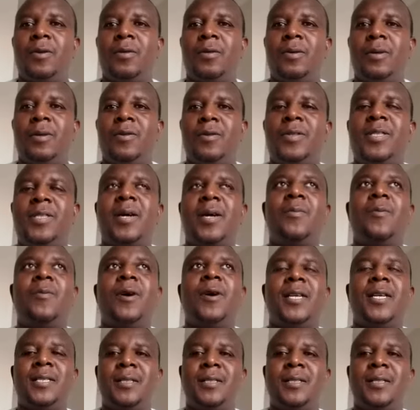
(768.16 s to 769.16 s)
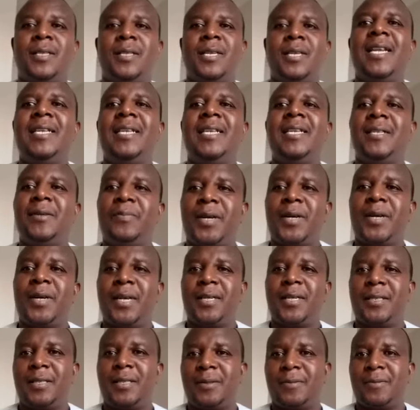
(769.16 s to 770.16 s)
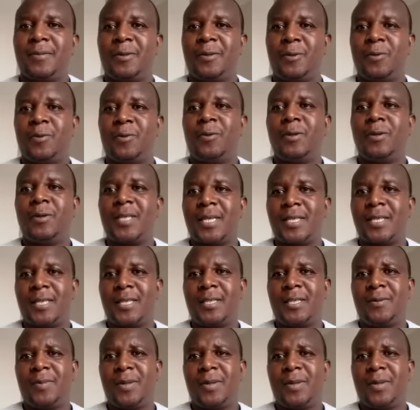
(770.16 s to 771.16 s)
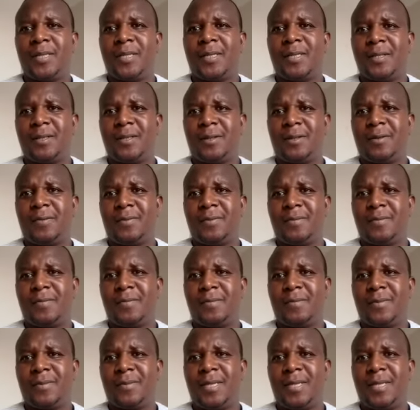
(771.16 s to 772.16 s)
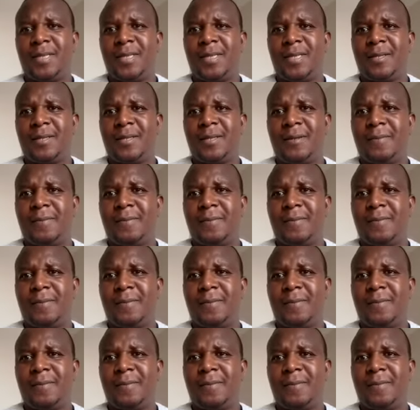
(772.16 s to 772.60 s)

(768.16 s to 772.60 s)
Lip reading: if someone is really depressed. So those assessments, is it?